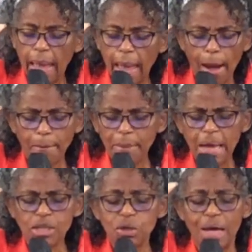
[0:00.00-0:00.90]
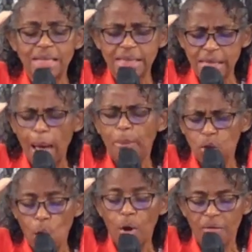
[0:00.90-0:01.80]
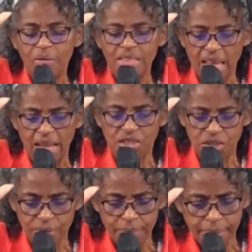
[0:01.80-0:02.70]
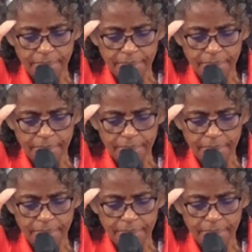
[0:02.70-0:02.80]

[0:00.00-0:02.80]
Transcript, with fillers: Help me to accept your invitation.